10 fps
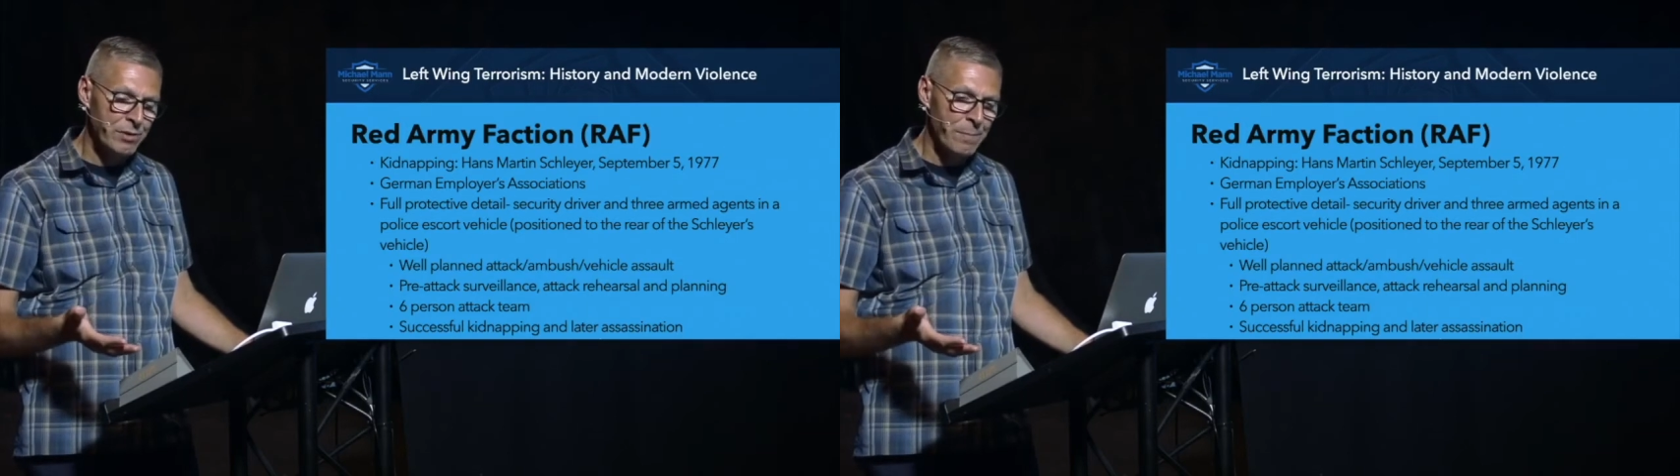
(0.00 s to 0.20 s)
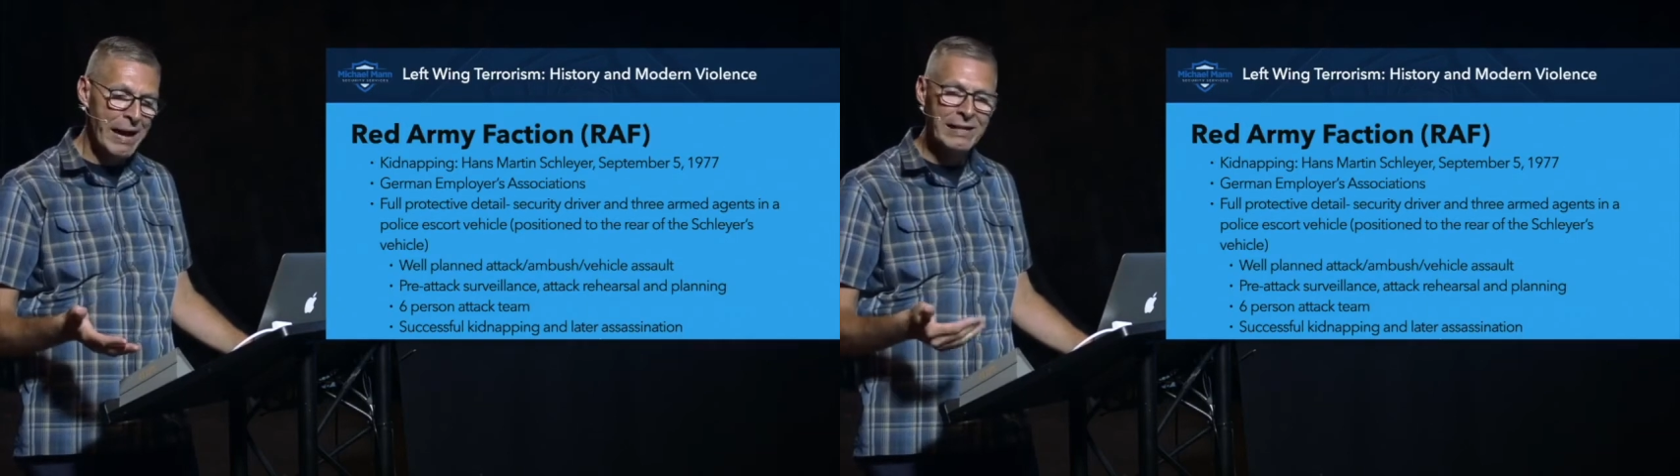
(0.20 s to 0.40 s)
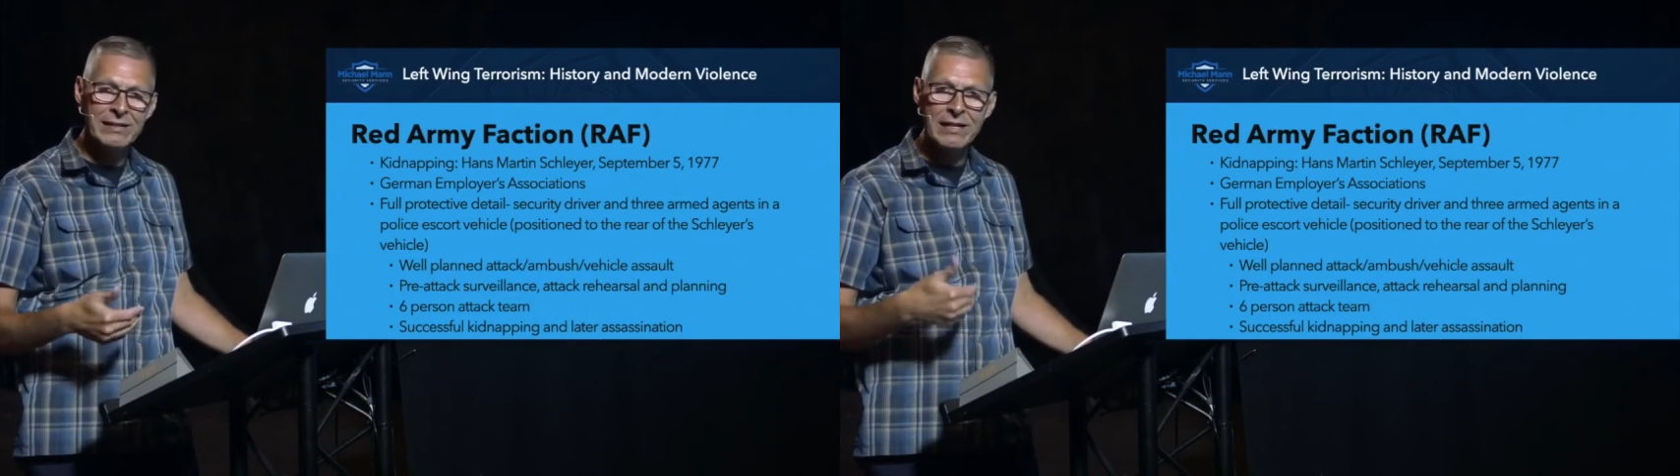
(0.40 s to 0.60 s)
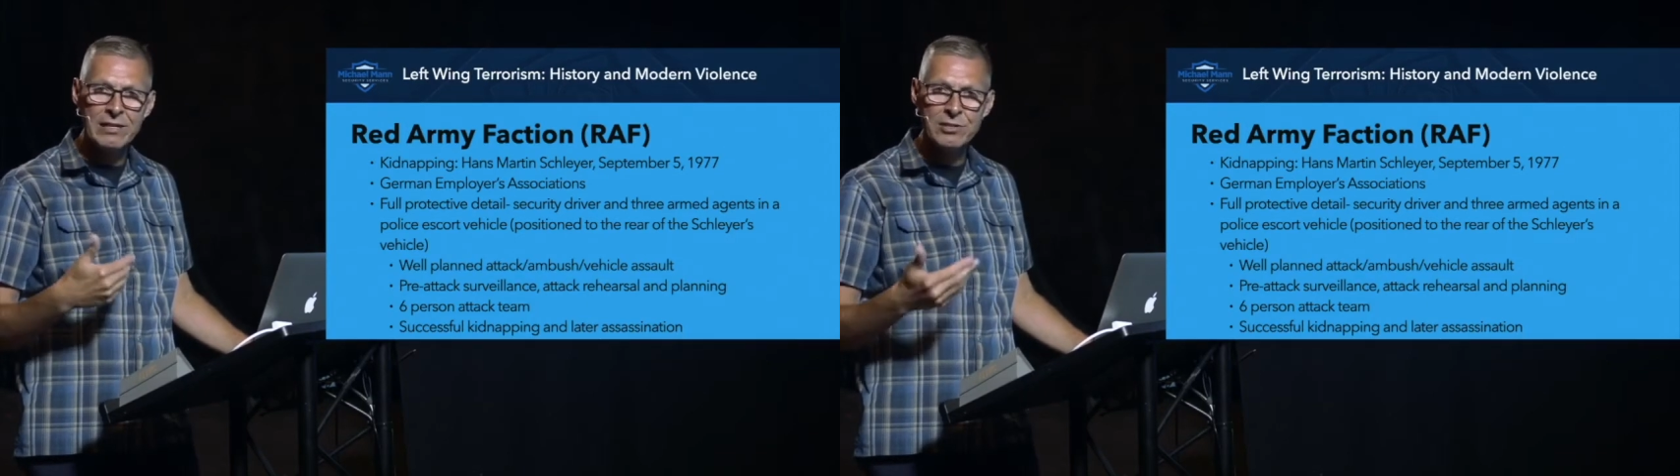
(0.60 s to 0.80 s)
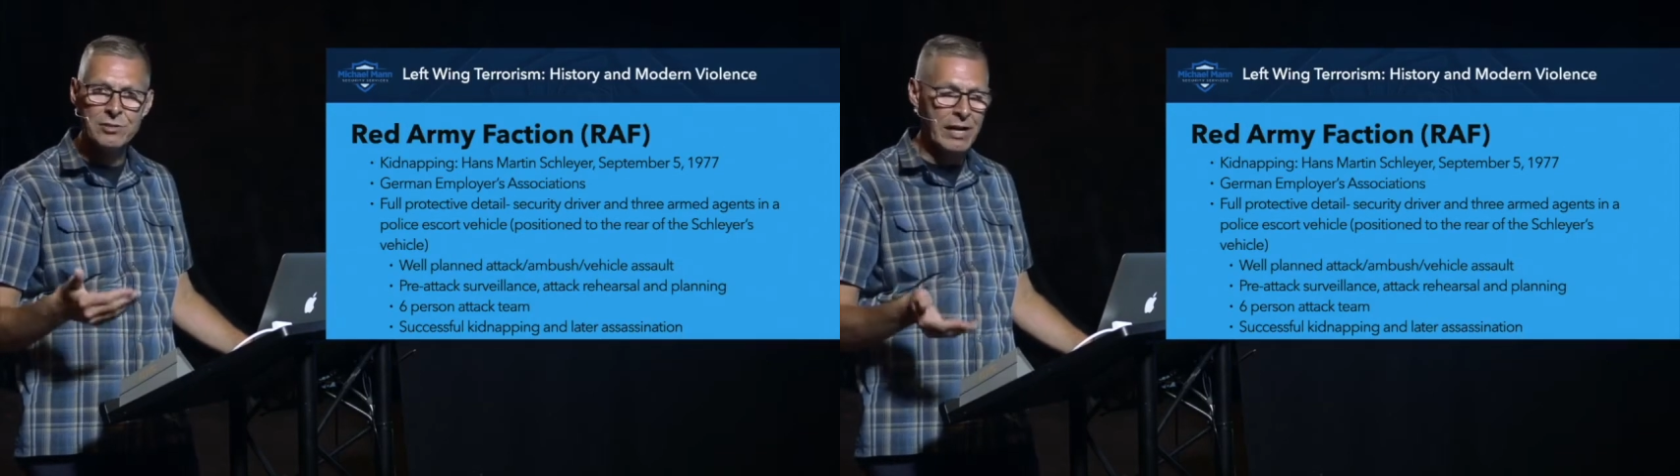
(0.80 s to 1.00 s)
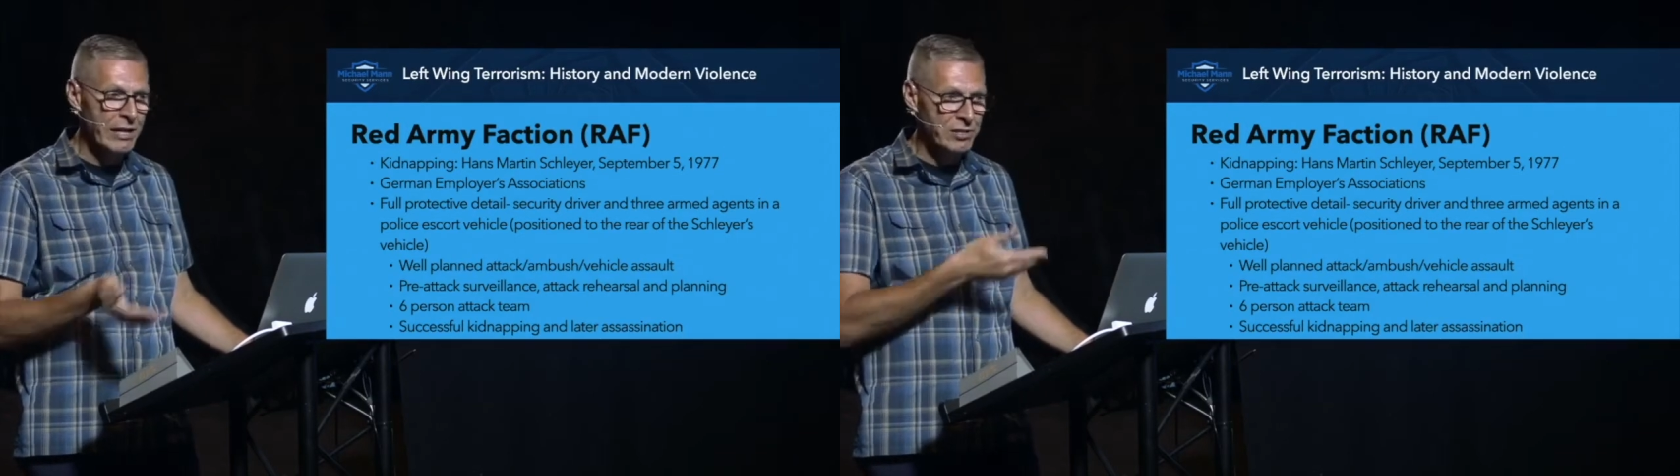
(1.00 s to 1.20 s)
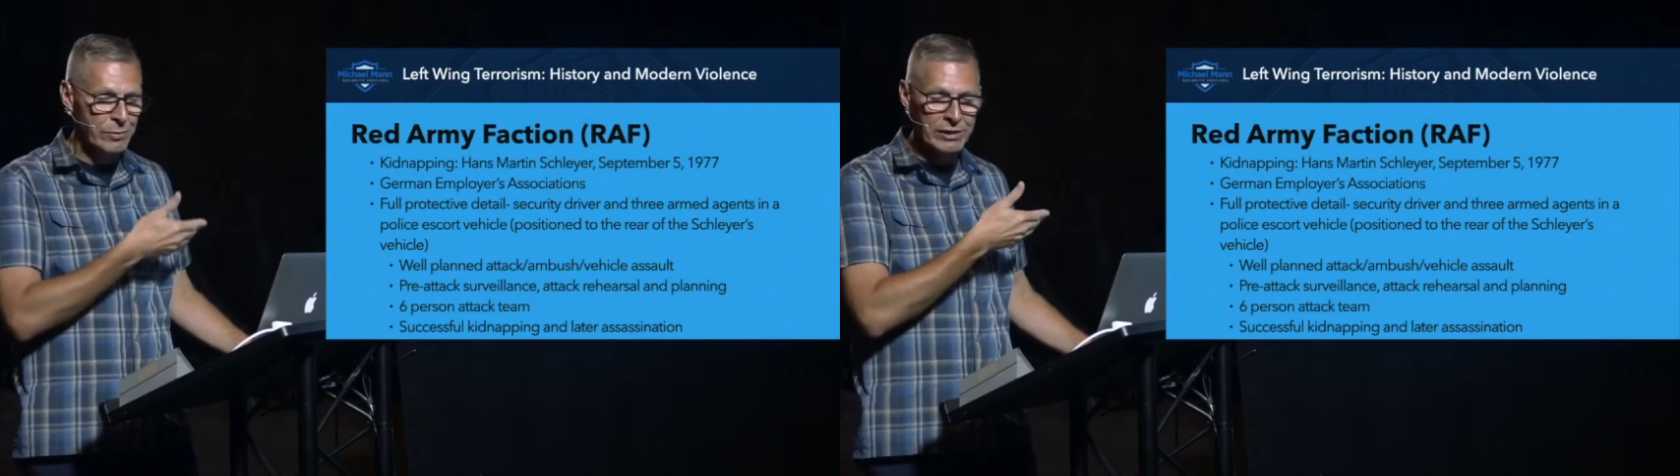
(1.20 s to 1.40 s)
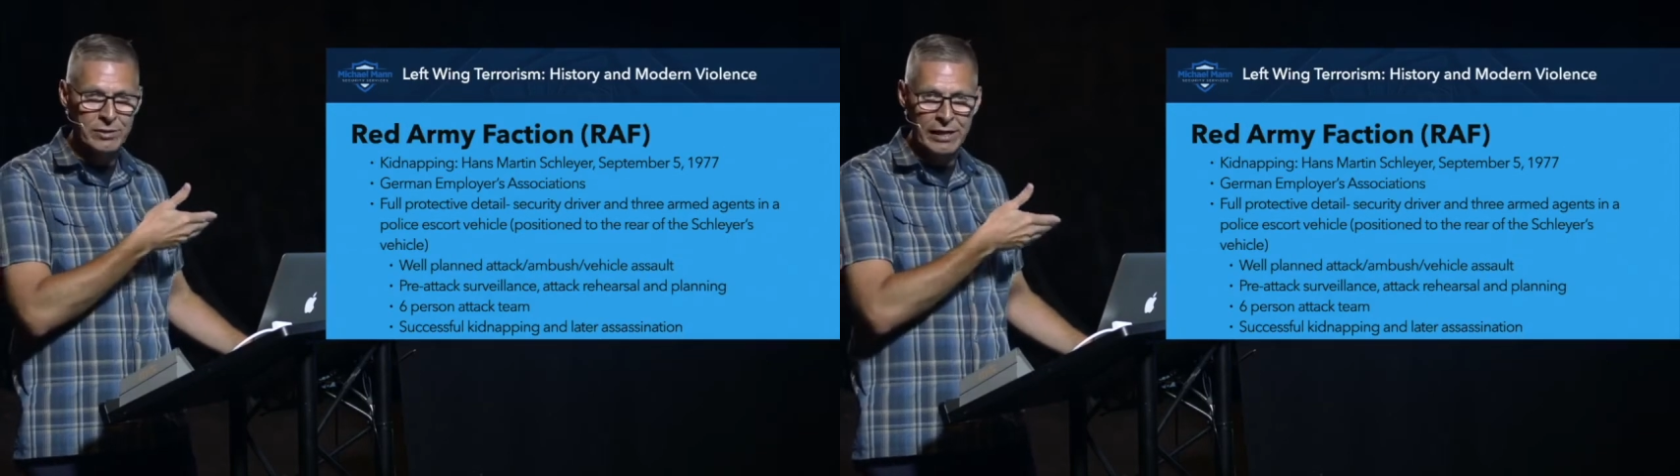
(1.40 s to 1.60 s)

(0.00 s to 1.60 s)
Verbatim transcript: demand these things that we